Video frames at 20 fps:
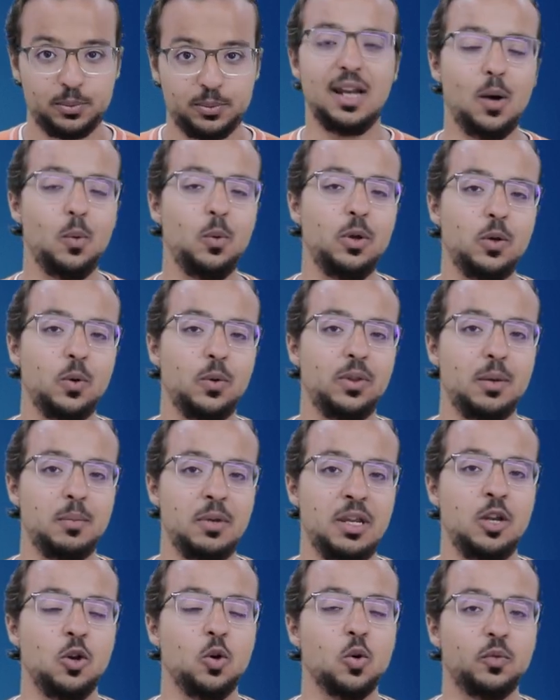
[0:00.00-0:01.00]
Now we know the
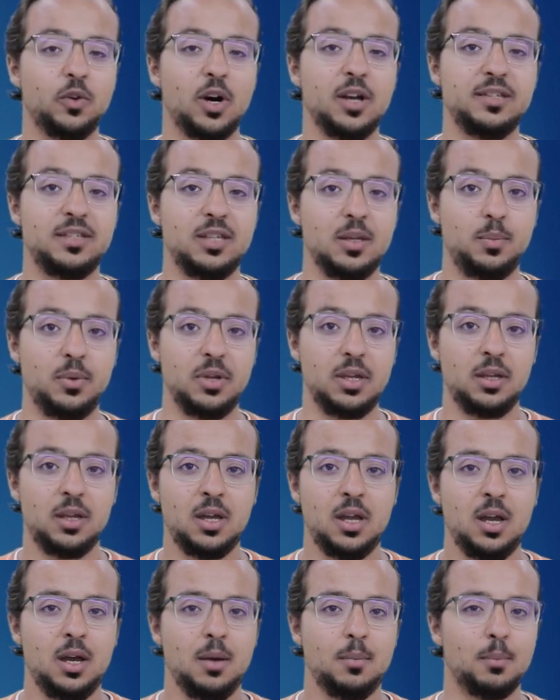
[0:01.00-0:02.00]
meaning of ICP,
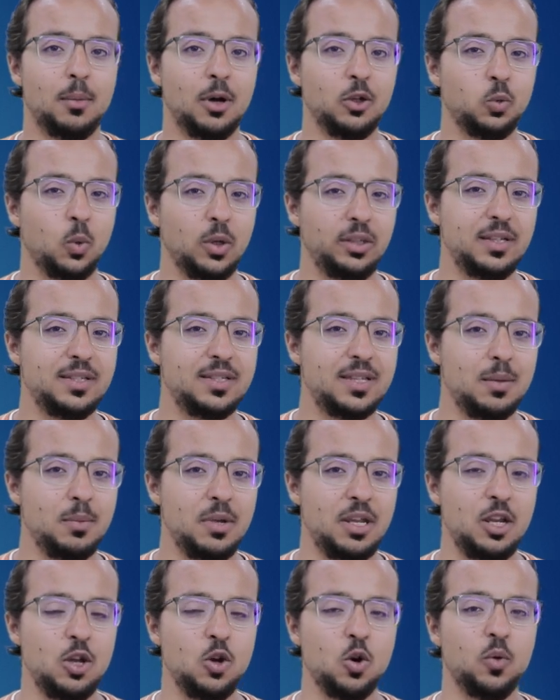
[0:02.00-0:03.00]
but what is the
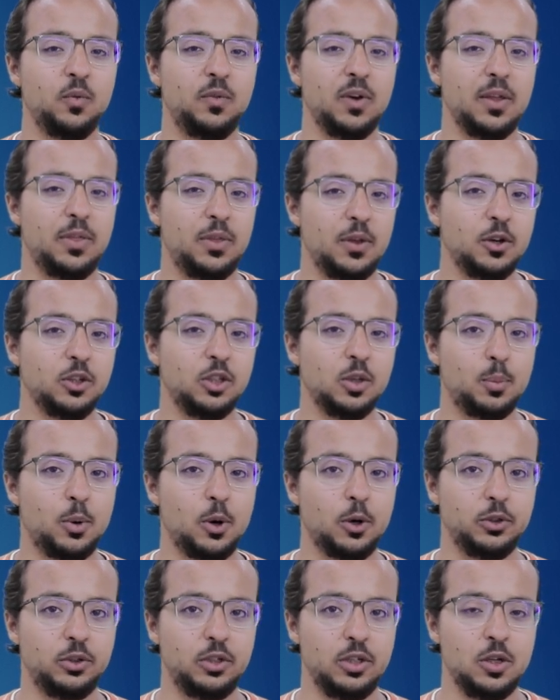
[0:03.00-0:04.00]
meaning of a third
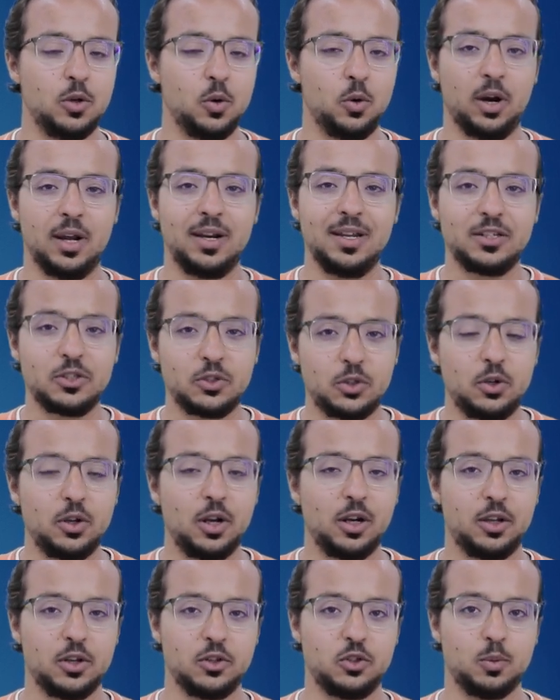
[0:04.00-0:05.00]
party or an
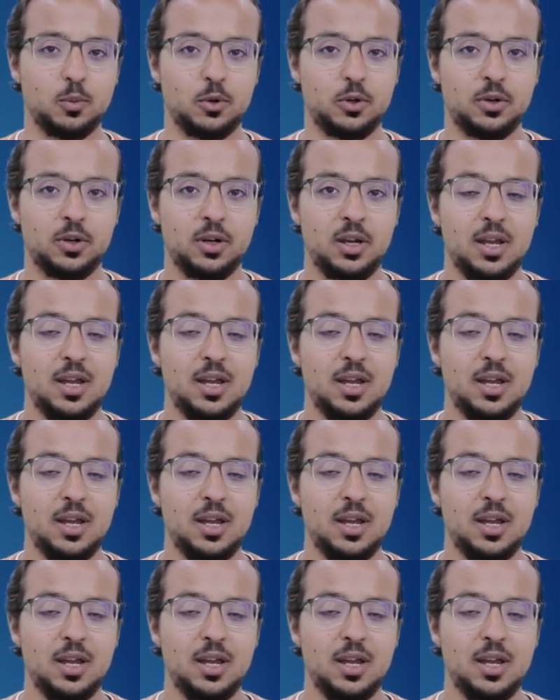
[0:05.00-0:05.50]
external customer?